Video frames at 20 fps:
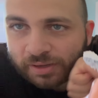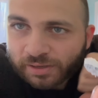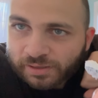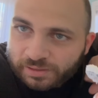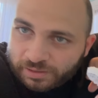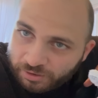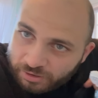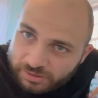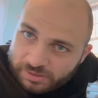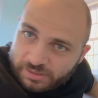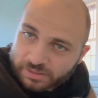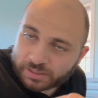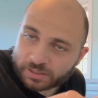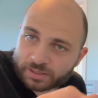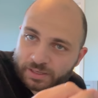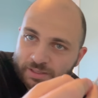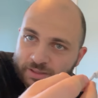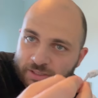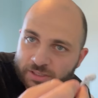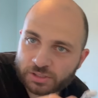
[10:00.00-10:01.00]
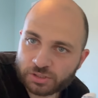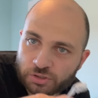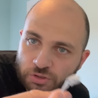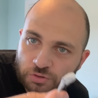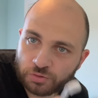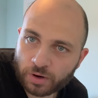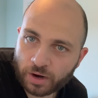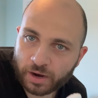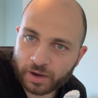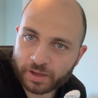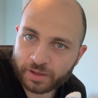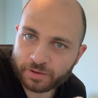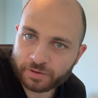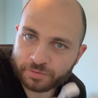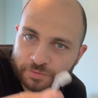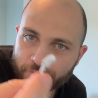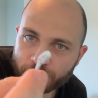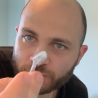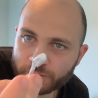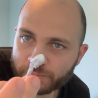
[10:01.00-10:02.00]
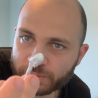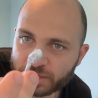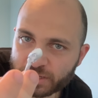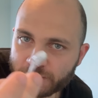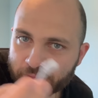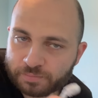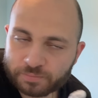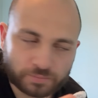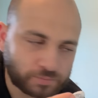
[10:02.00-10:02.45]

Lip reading: Now I just need to let this dry for a minute,